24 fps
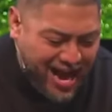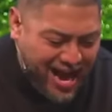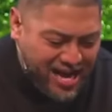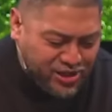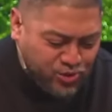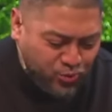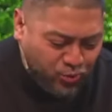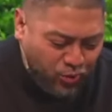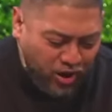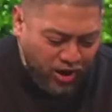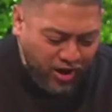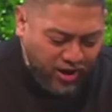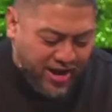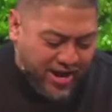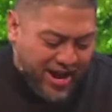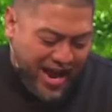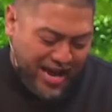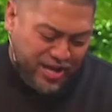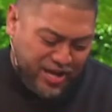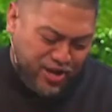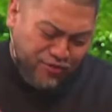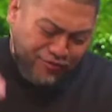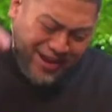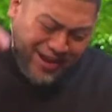God's word,
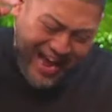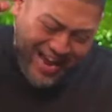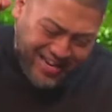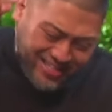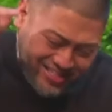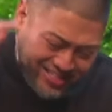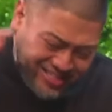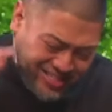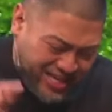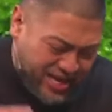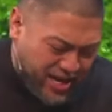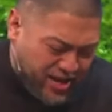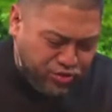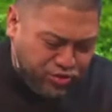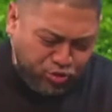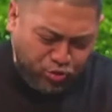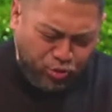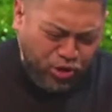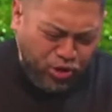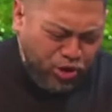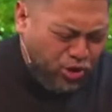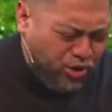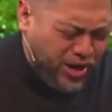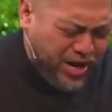and you've got to see it
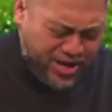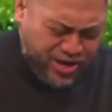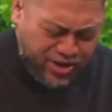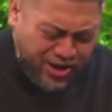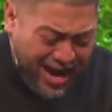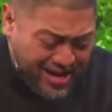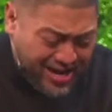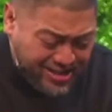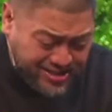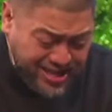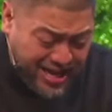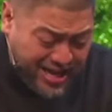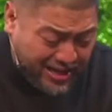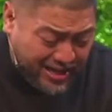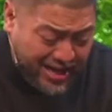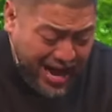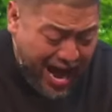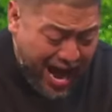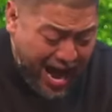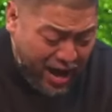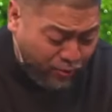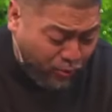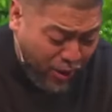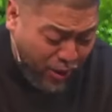through it. You got to say,
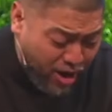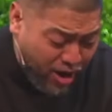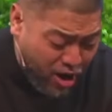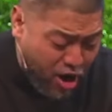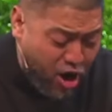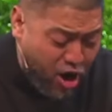God, where